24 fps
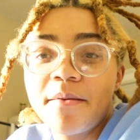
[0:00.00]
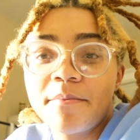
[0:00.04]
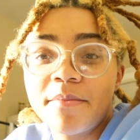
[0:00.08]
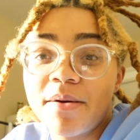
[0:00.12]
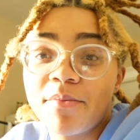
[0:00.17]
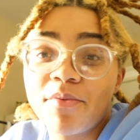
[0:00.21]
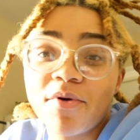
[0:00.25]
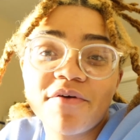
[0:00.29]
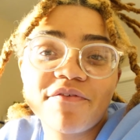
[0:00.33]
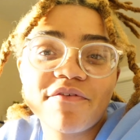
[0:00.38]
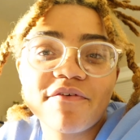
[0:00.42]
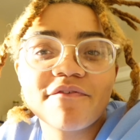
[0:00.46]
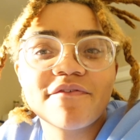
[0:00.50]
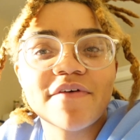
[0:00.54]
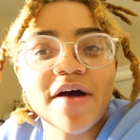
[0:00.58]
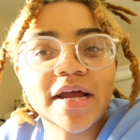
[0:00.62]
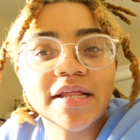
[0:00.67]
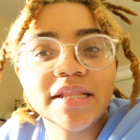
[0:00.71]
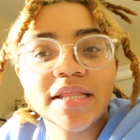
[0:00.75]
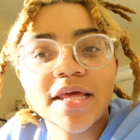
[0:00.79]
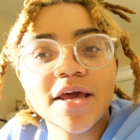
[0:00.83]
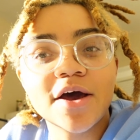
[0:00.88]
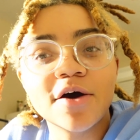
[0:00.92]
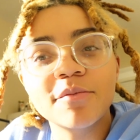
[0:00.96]
My boyfriend
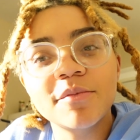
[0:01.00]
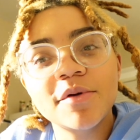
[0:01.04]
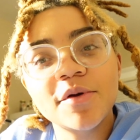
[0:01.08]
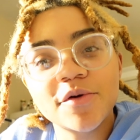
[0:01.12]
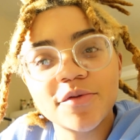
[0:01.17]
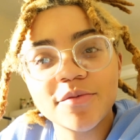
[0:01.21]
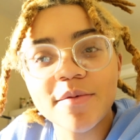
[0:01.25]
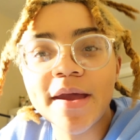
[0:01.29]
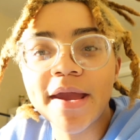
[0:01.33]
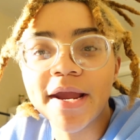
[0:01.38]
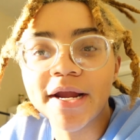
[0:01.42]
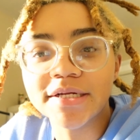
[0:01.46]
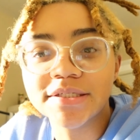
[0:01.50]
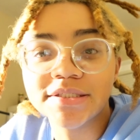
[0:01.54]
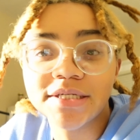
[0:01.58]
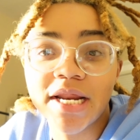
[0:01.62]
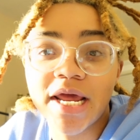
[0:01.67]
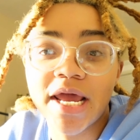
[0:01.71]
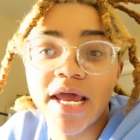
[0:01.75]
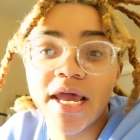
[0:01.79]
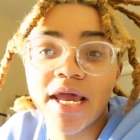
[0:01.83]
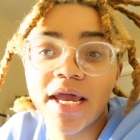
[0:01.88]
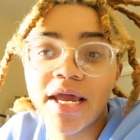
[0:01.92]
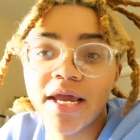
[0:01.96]
finally helped me with my hair
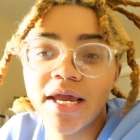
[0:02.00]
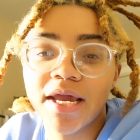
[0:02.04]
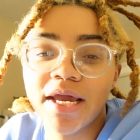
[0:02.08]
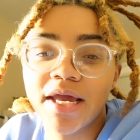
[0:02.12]
today.